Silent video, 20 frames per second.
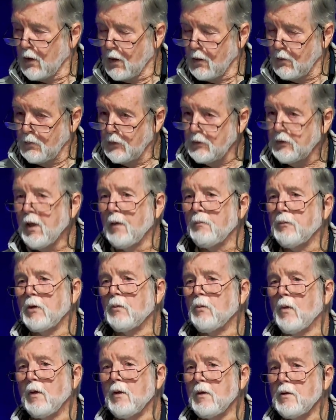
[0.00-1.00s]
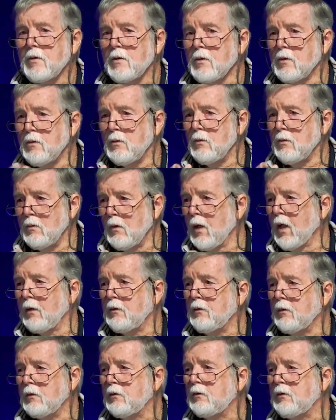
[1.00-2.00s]
Job chapter 1 and
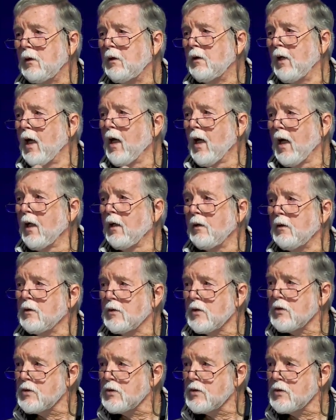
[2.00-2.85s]
2. And